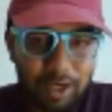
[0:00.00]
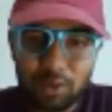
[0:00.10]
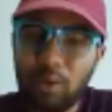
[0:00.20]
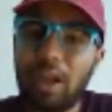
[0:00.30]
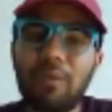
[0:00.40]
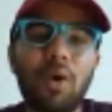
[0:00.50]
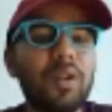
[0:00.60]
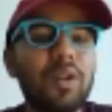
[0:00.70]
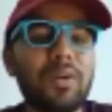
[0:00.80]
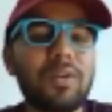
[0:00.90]
they are going
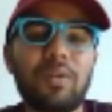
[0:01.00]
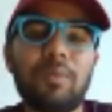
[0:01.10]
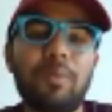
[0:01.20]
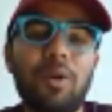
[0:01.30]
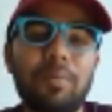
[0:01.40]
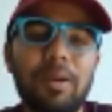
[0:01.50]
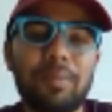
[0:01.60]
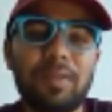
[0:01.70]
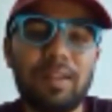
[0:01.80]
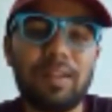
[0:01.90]
to have all sorts
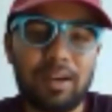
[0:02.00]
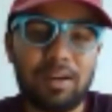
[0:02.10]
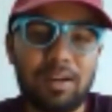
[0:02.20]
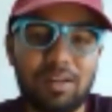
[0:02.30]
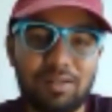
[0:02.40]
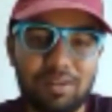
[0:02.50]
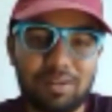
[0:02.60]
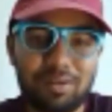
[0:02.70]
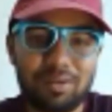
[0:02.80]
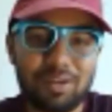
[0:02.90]
of problems that
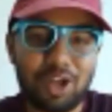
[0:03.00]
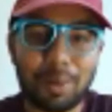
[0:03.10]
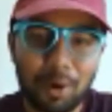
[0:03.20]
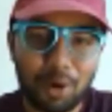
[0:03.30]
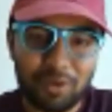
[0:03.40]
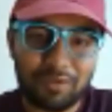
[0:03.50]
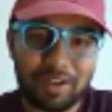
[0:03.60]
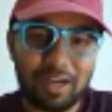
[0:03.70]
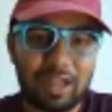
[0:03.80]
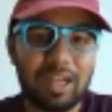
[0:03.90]
come
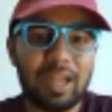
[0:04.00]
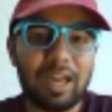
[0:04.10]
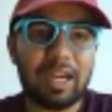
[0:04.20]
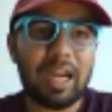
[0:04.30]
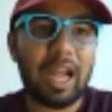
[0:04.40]
out of it.